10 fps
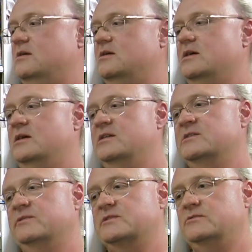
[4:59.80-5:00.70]
This
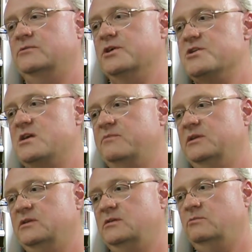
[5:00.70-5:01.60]
one's called
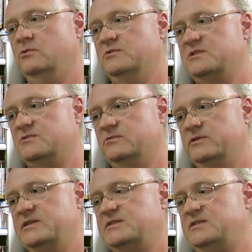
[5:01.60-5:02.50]
Nebula Award
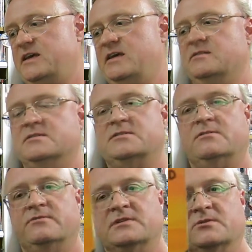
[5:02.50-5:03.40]
Stories 10.
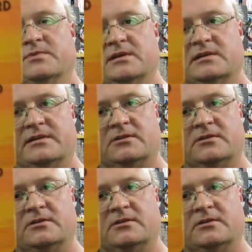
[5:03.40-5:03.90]
So this will be another